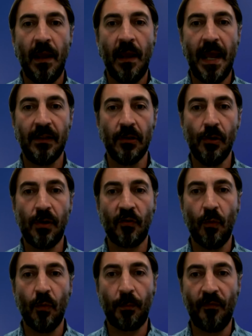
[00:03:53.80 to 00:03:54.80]
And
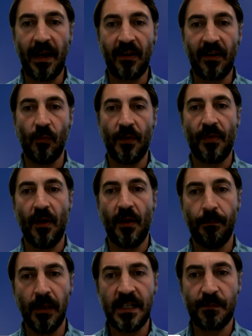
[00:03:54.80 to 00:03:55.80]
Lucas will provide us with a
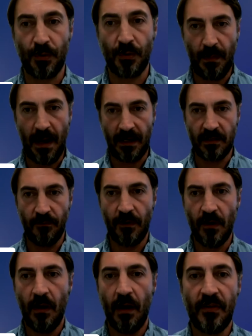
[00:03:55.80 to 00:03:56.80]
police perspective
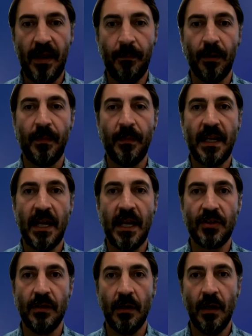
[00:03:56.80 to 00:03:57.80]
on the
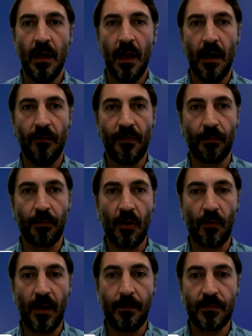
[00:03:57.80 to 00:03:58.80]
implementation of the
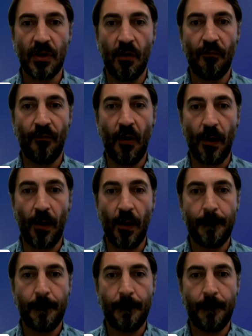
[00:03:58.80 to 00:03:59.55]
program so far.